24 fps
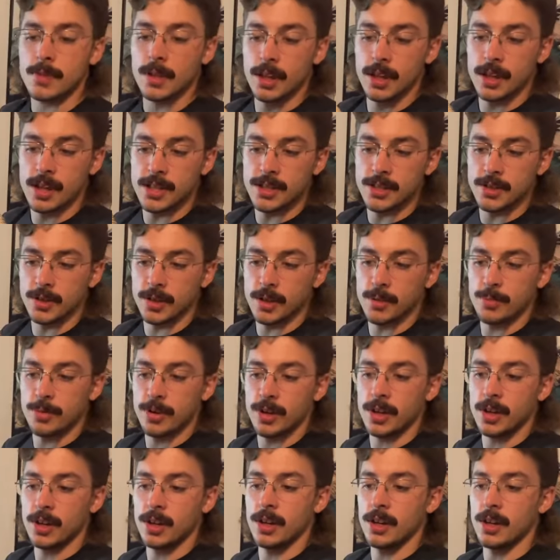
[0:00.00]
He's looking
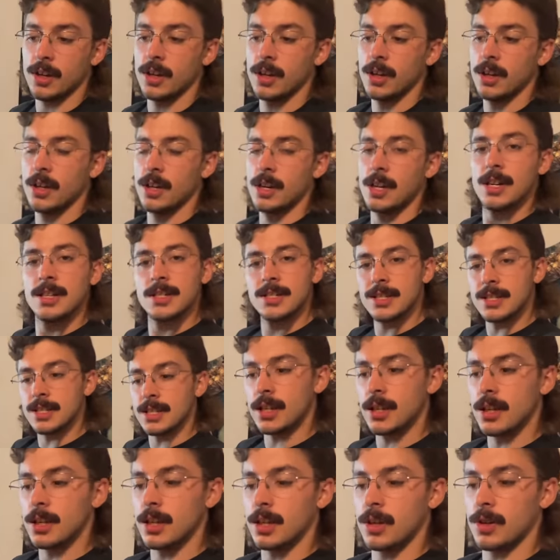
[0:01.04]
pretty good.
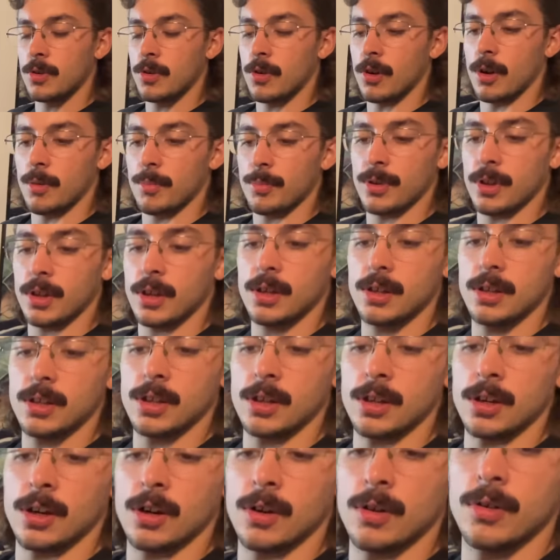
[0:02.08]
Still a little grumpy,
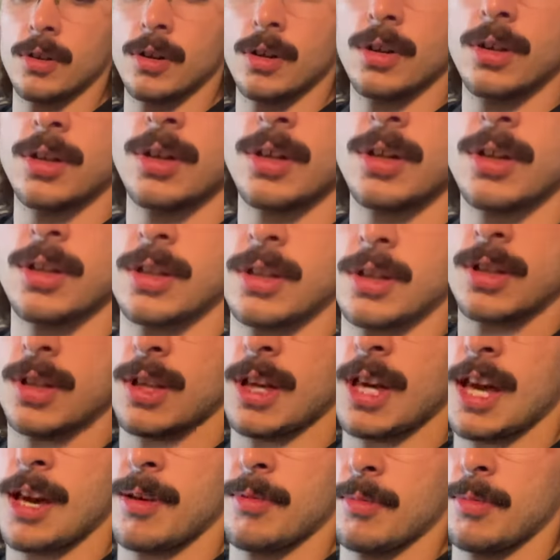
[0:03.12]
you know? The
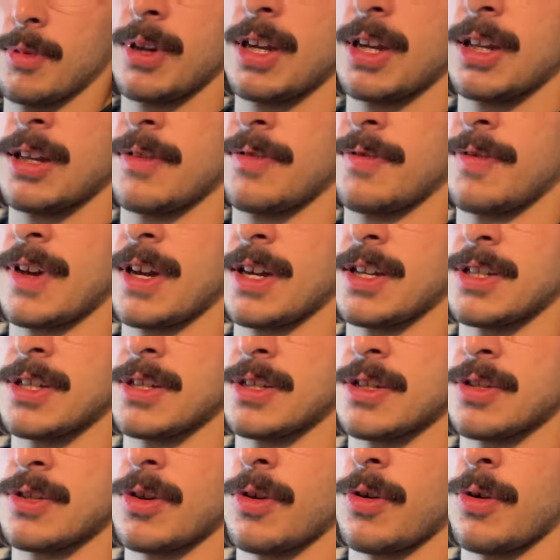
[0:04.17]
camera being in the face is
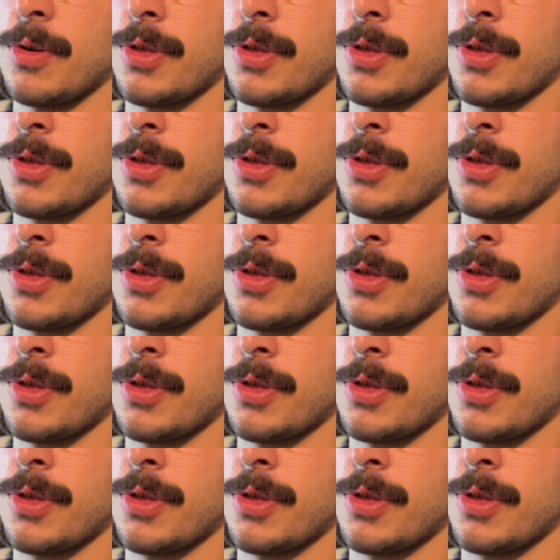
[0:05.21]
its whole